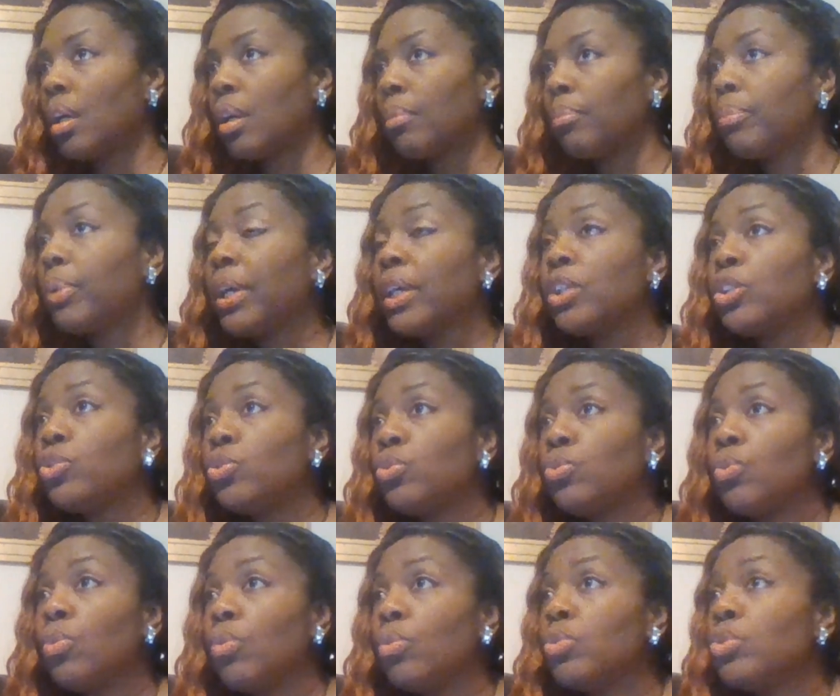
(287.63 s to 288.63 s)
But
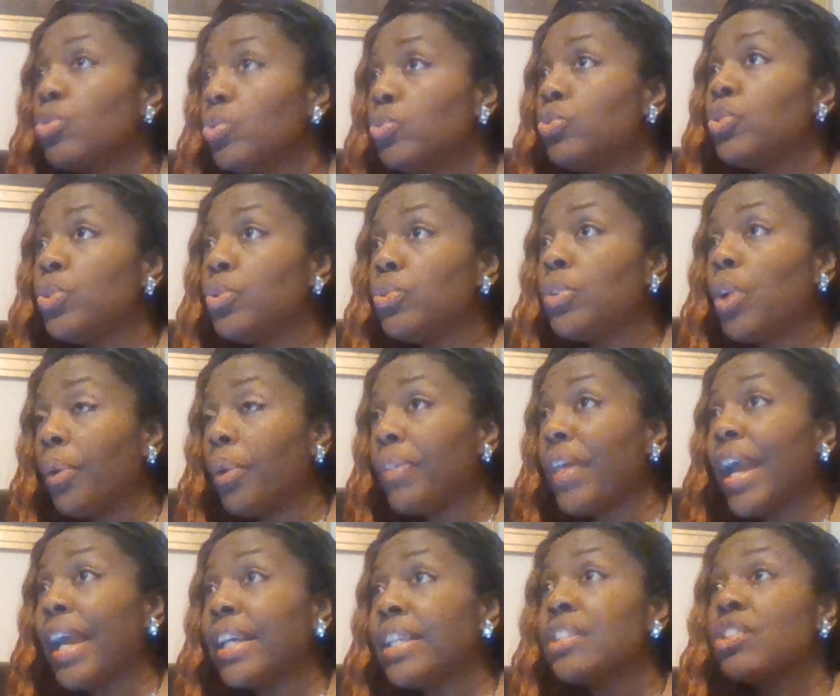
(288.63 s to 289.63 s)
you do know
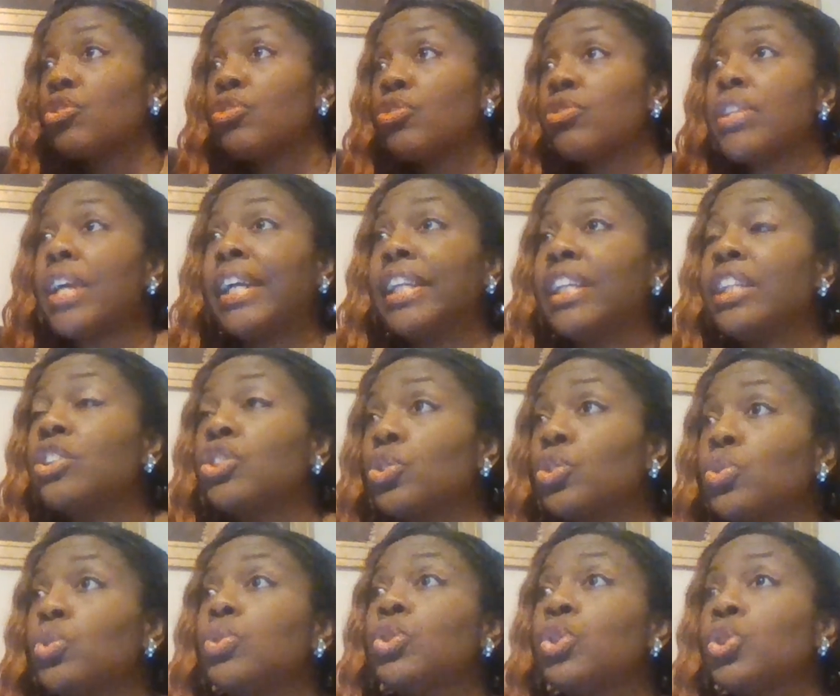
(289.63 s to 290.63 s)
that he's creating
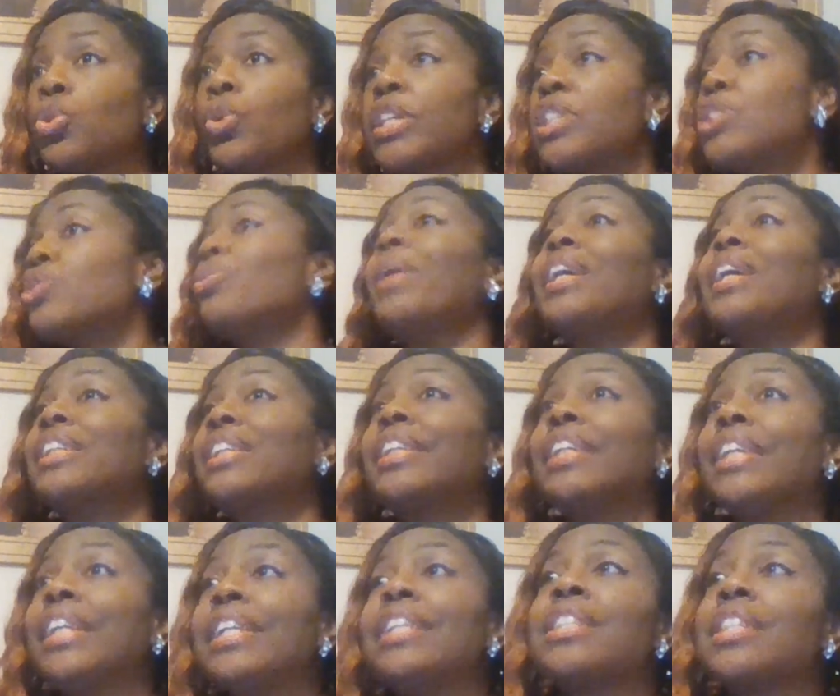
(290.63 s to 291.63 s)
school choice so our
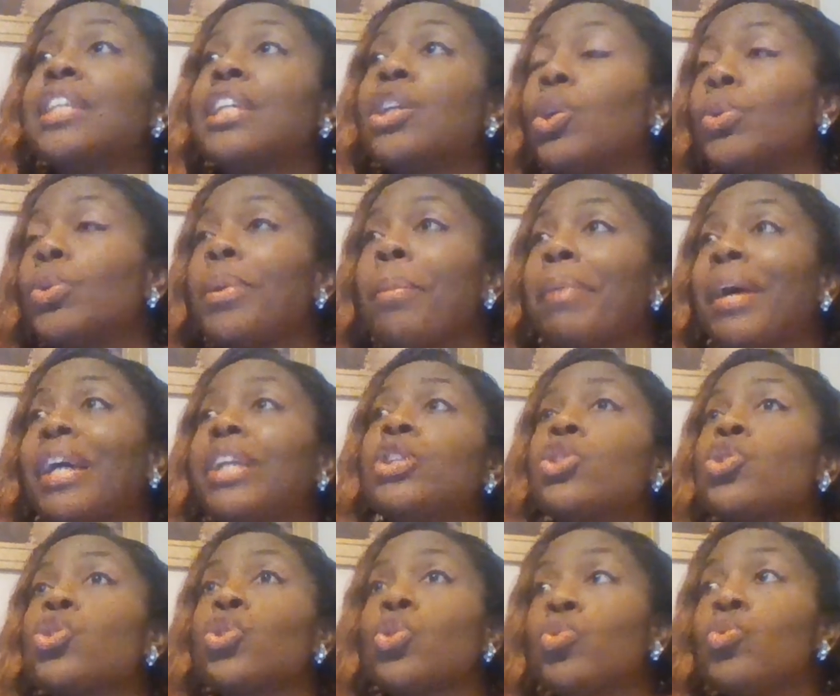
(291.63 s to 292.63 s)
kids can go to
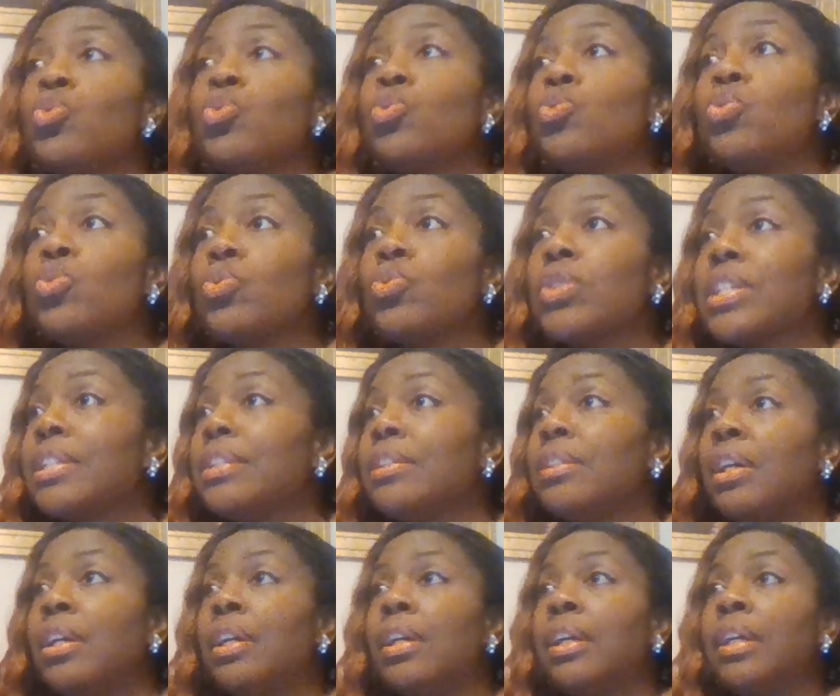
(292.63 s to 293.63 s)
better schools
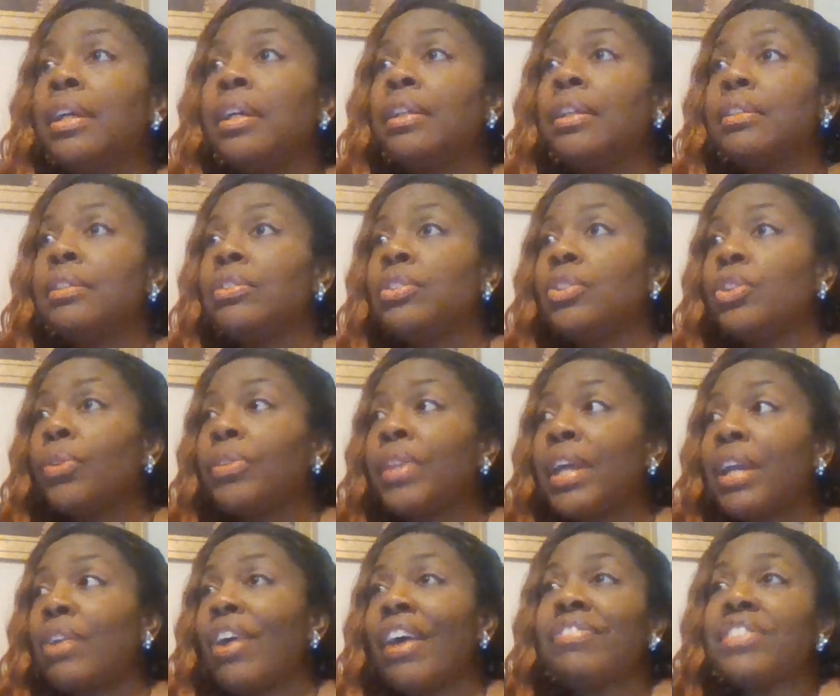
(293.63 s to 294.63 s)
and,
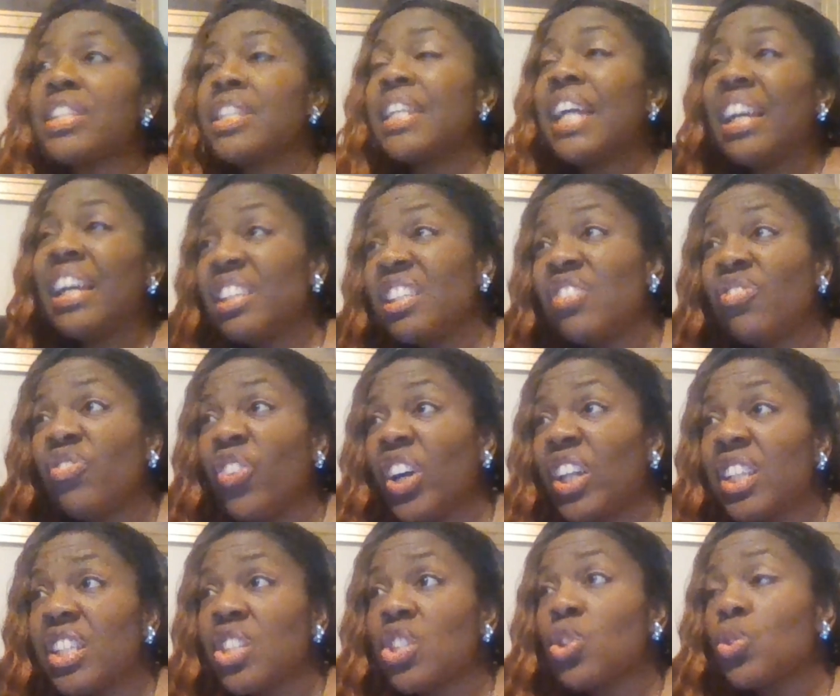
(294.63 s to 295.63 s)
they don't have to stay in these
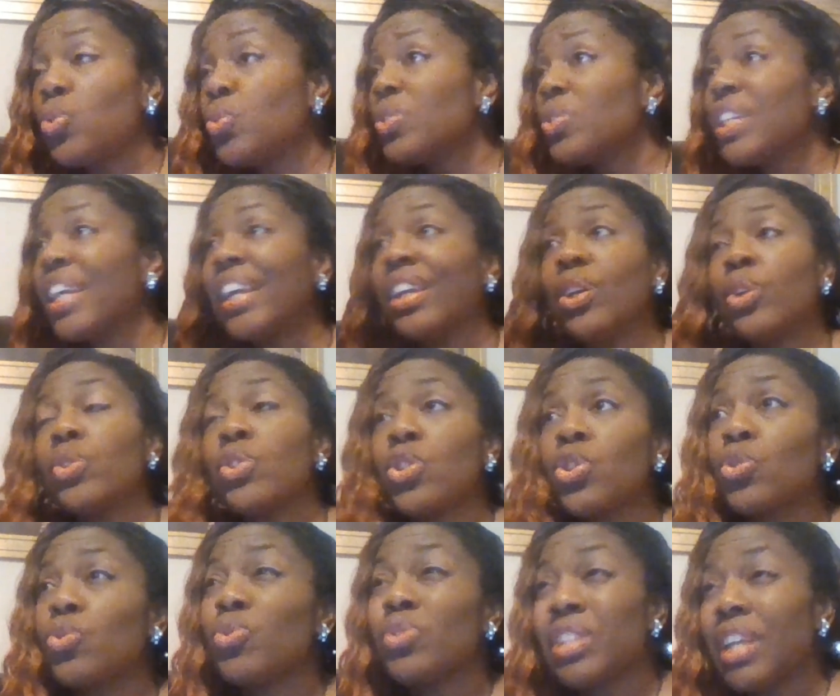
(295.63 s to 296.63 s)
failing schools. They can go to
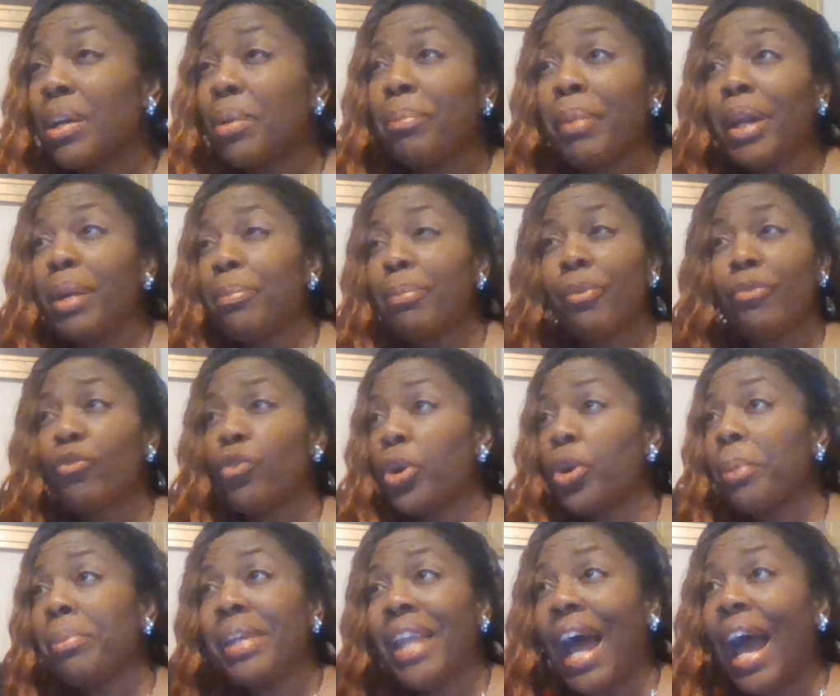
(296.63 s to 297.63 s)
schools that are better
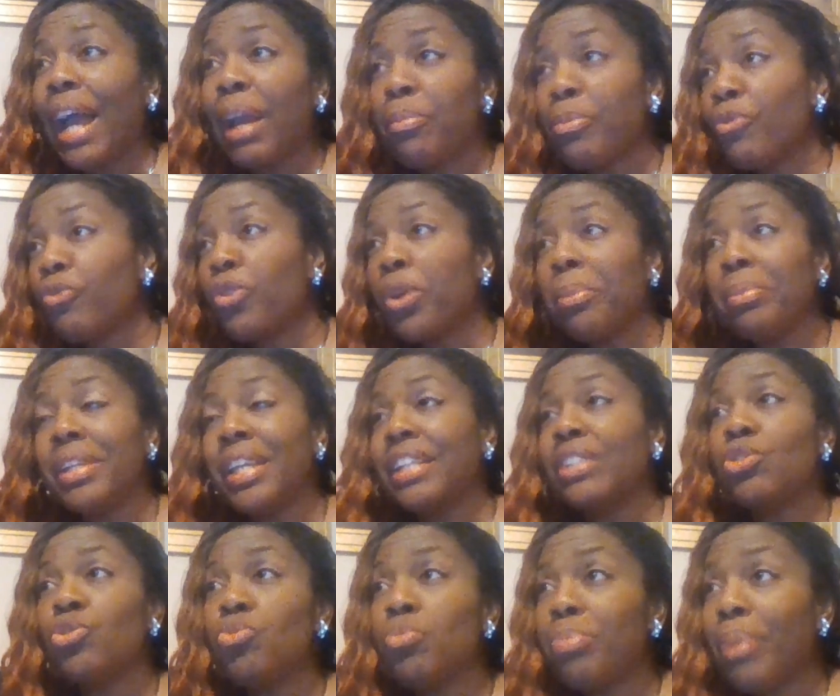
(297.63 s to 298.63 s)
performing, higher performing.
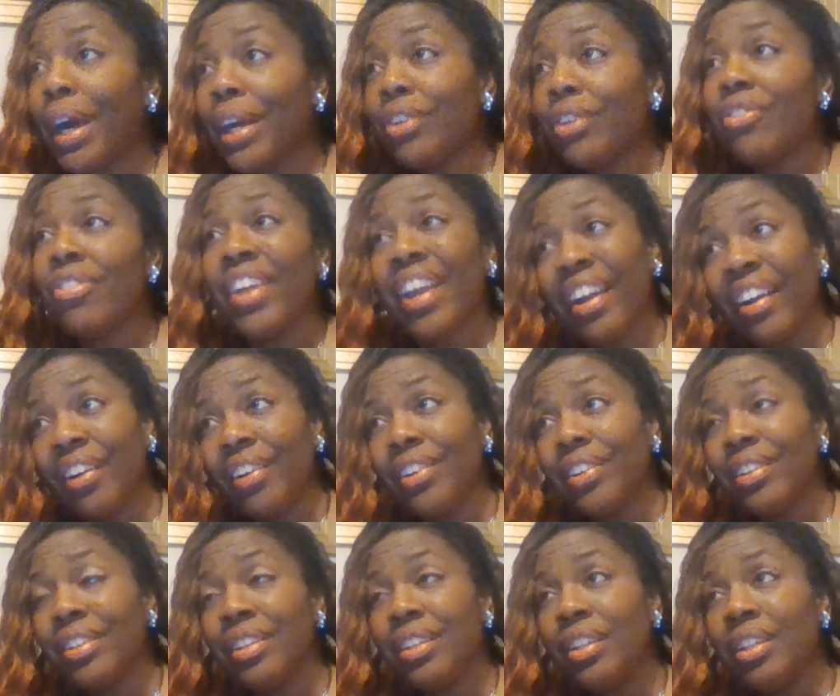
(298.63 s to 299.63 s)
They do better
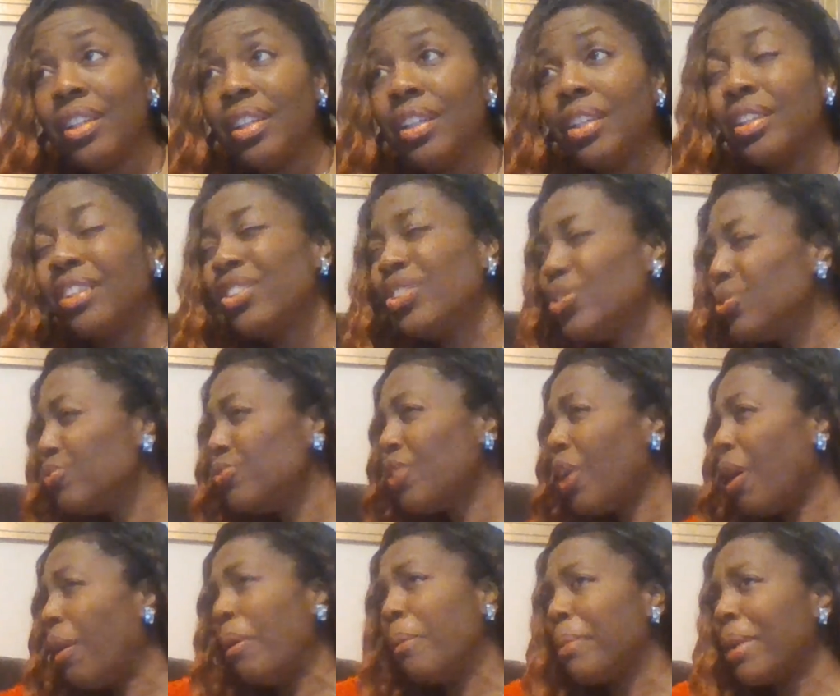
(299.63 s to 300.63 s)
there. You
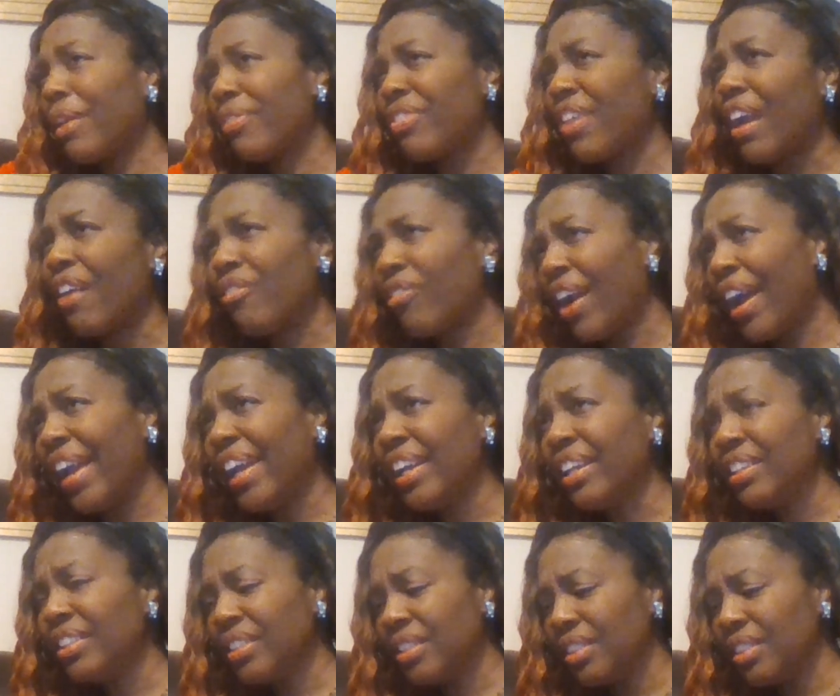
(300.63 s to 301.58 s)
know about that, right?